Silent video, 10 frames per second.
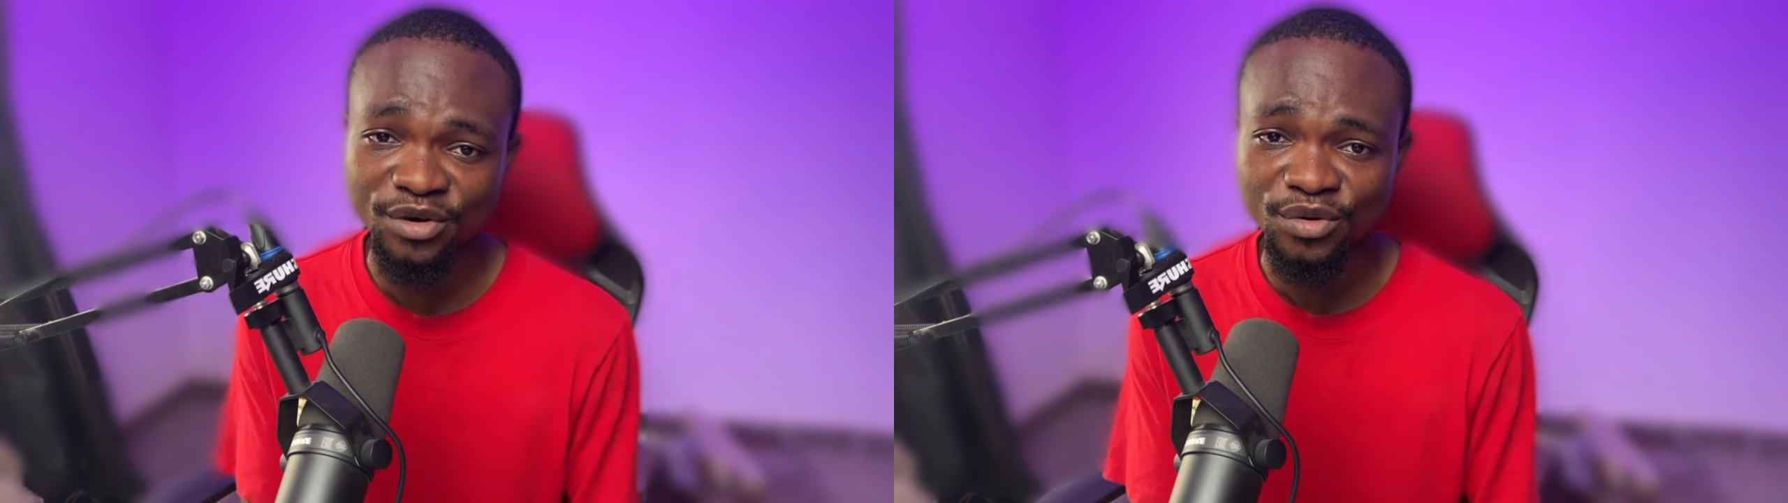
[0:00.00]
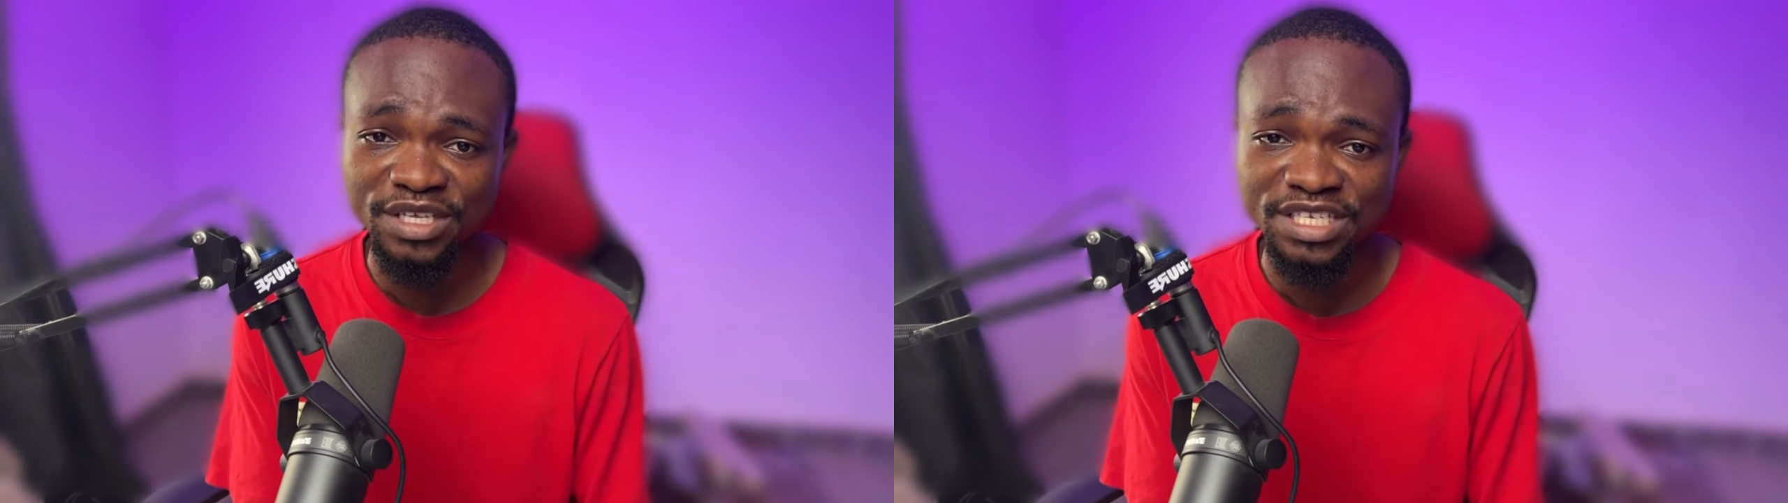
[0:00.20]

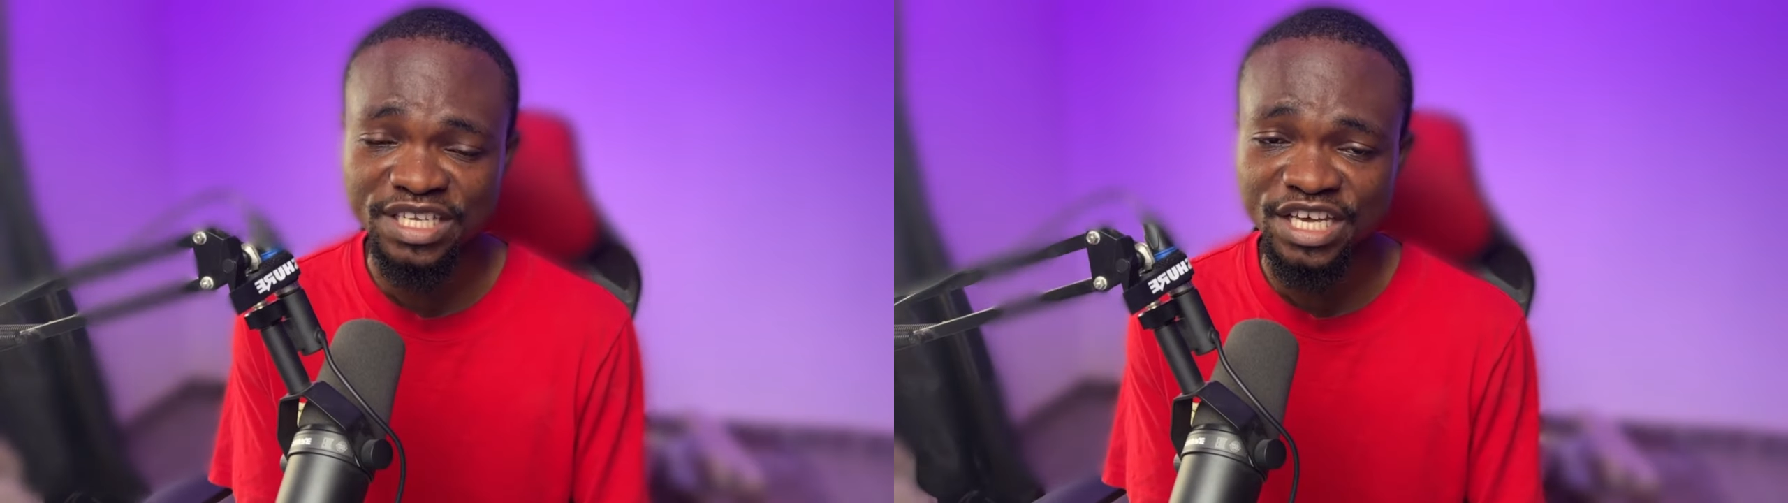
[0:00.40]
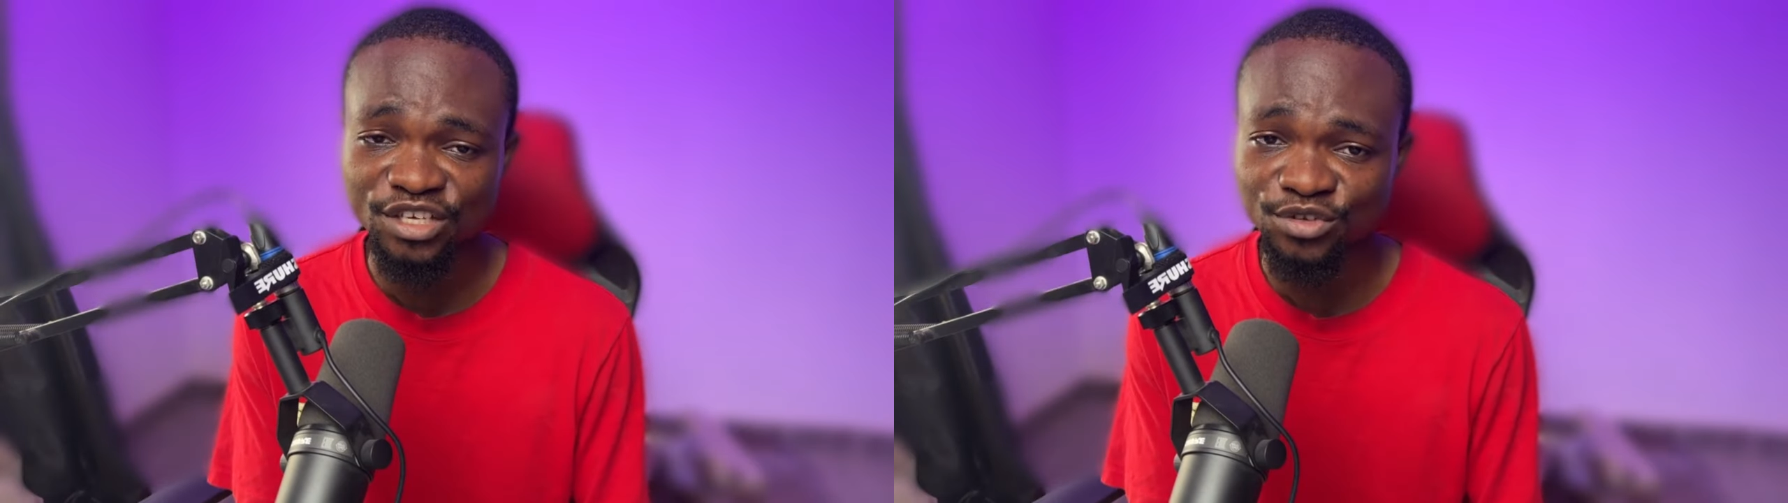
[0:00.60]
creating
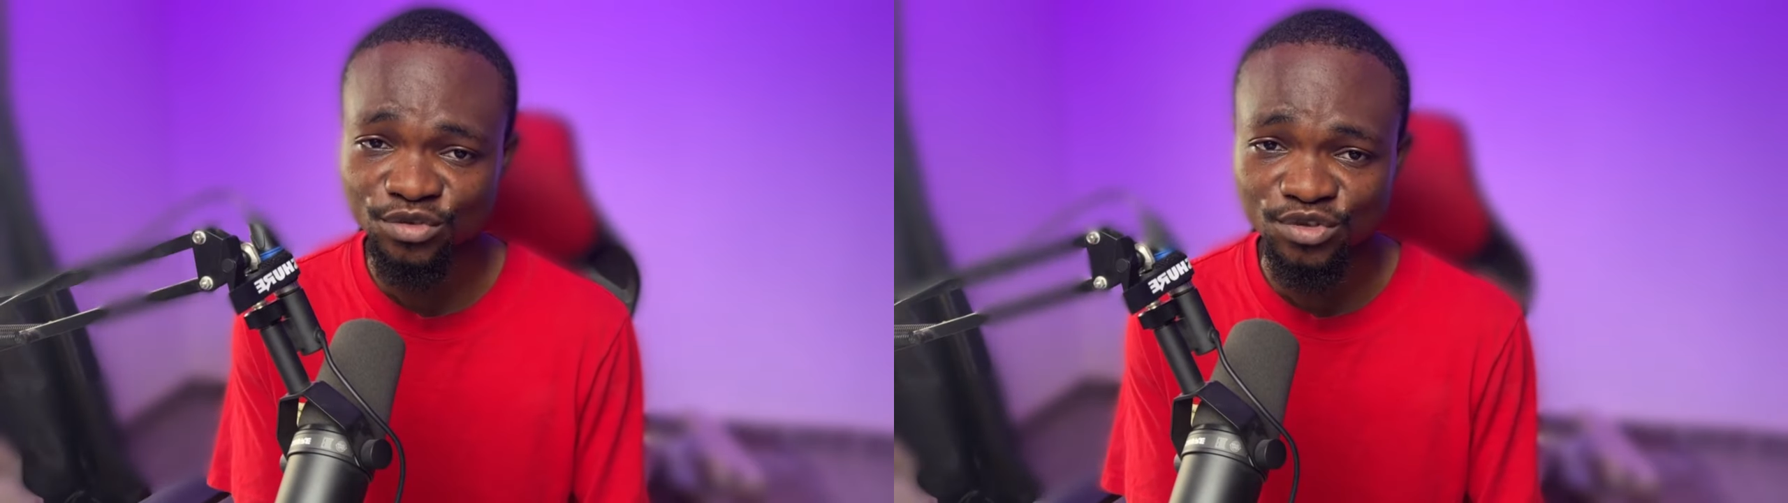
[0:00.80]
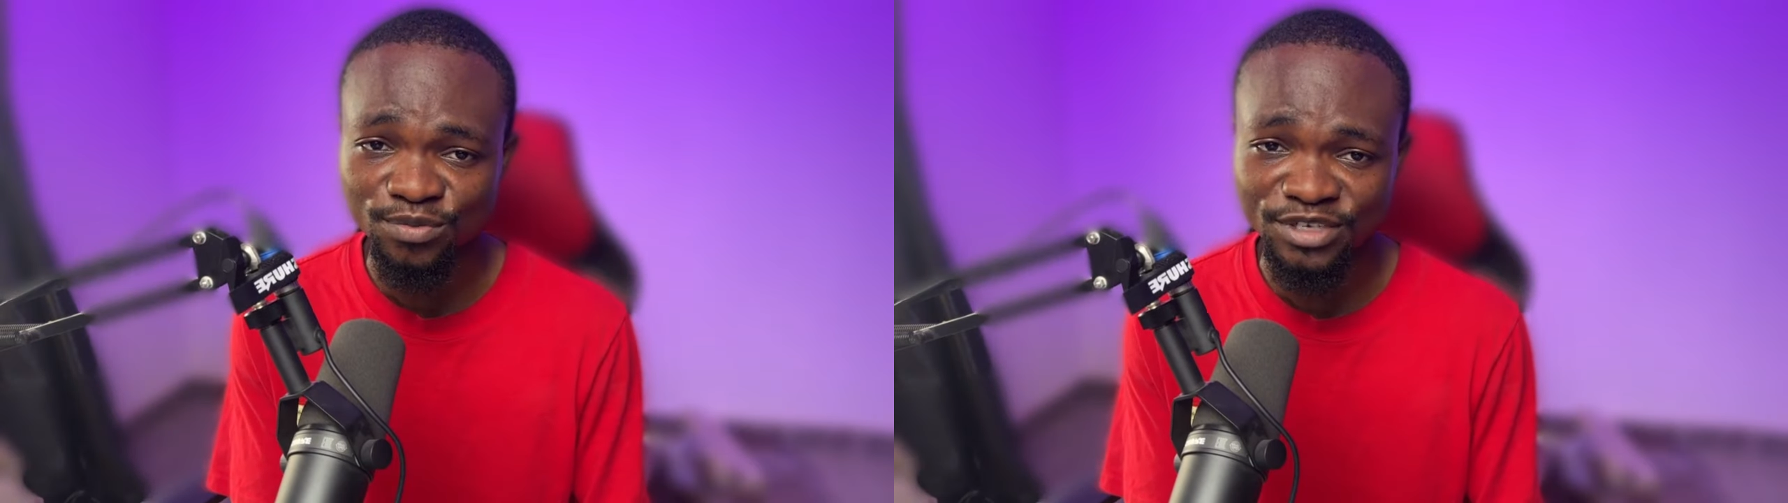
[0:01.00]
a
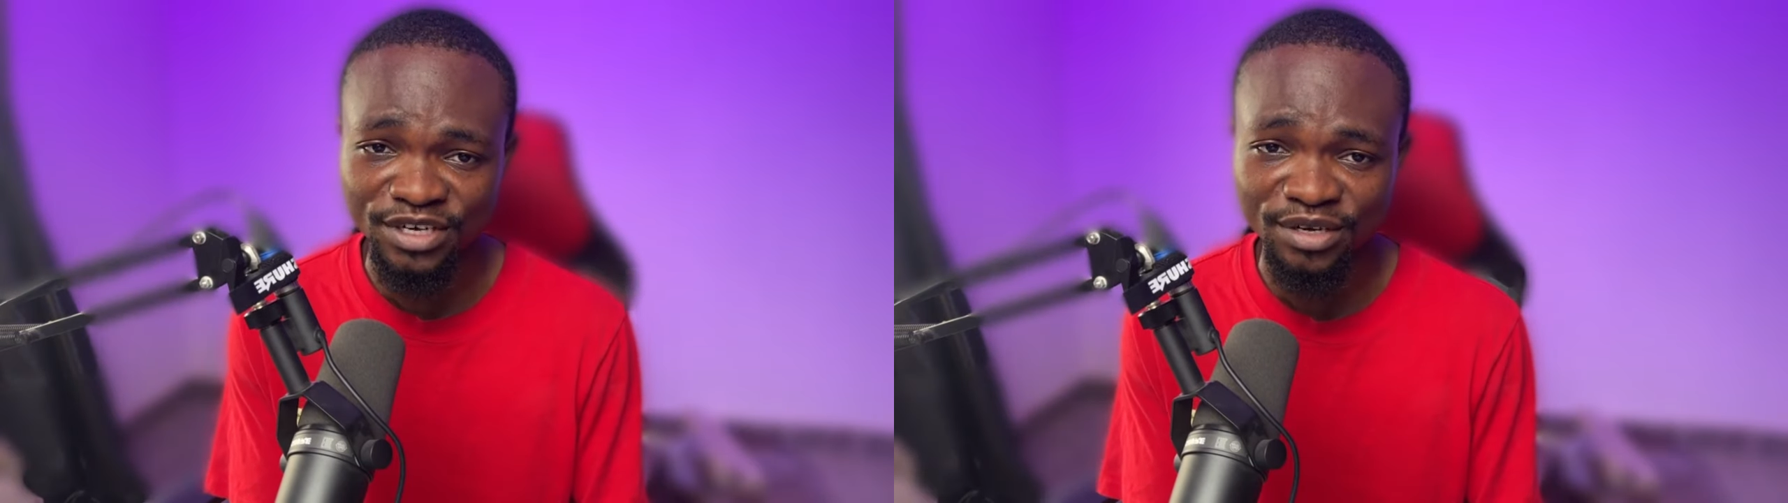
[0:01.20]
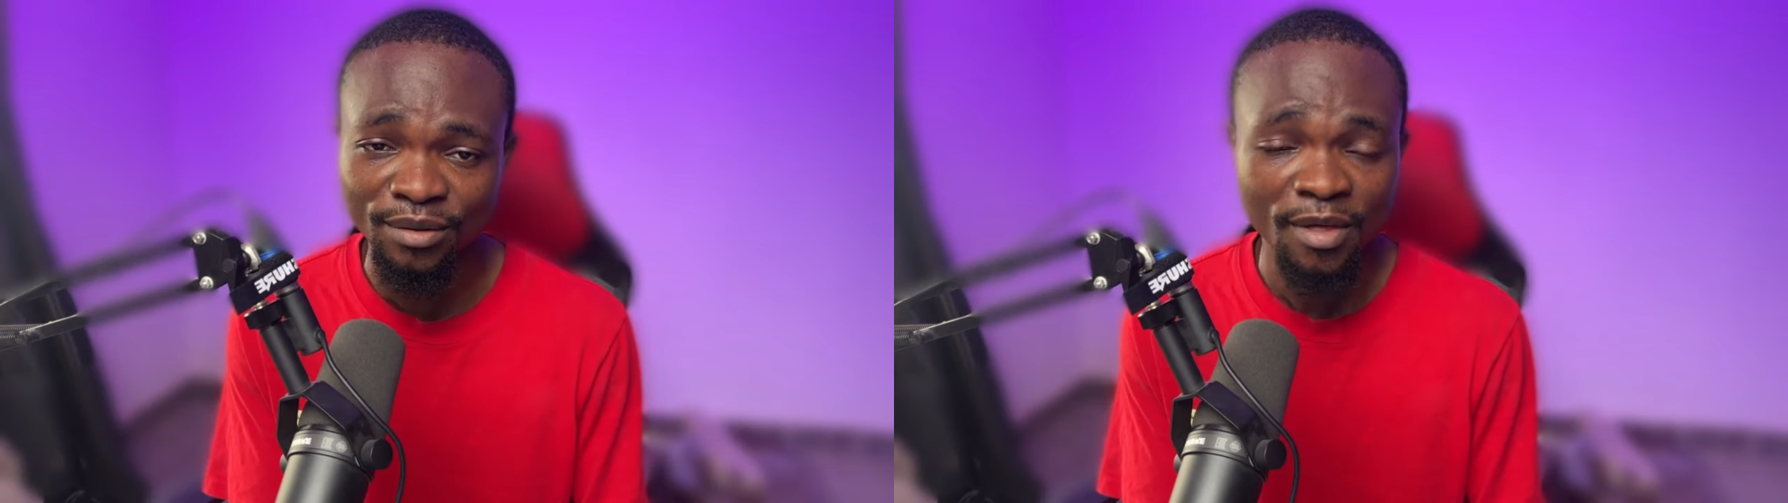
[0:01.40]
YouTube
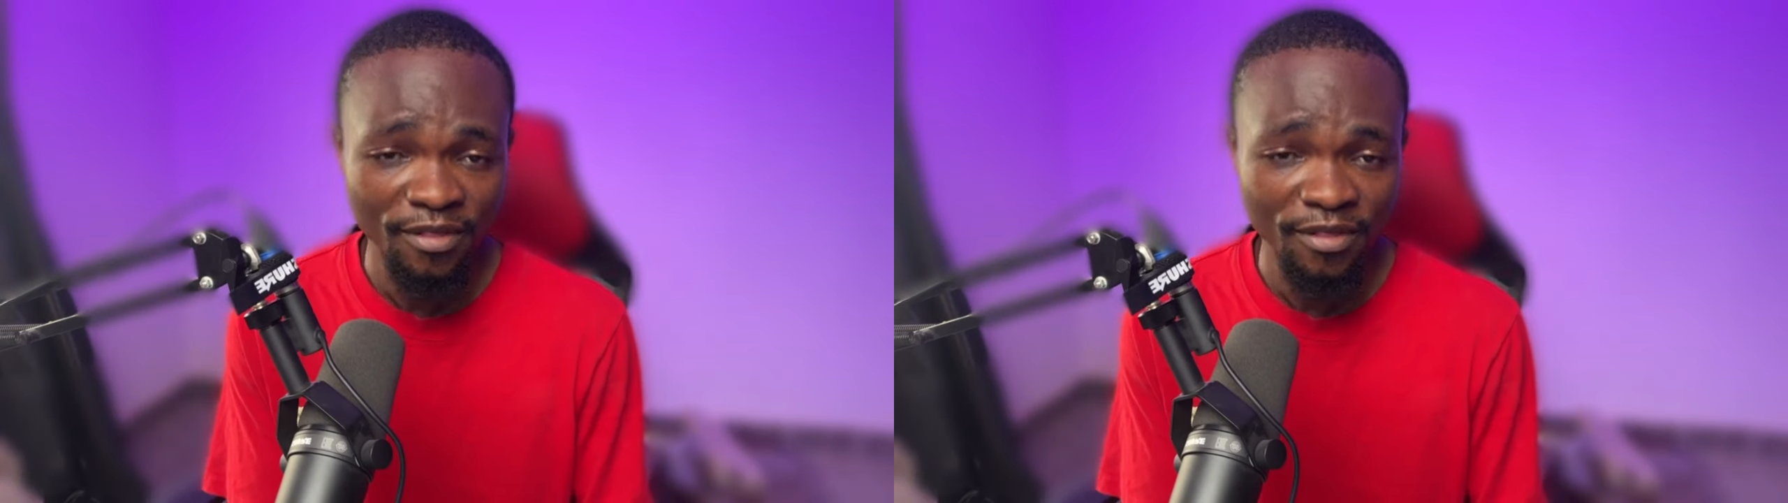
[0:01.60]
channel.